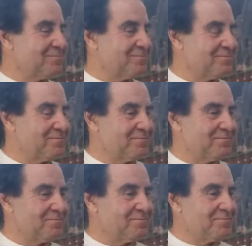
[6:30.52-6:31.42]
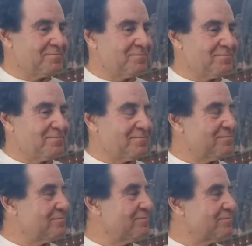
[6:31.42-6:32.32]

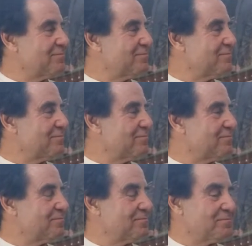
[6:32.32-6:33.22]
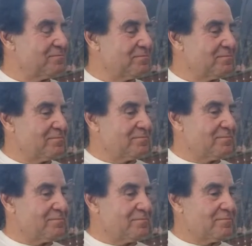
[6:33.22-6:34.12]

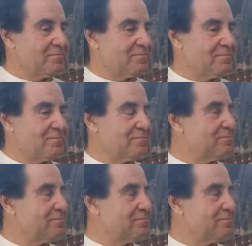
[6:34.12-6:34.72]
The person shown says nothing.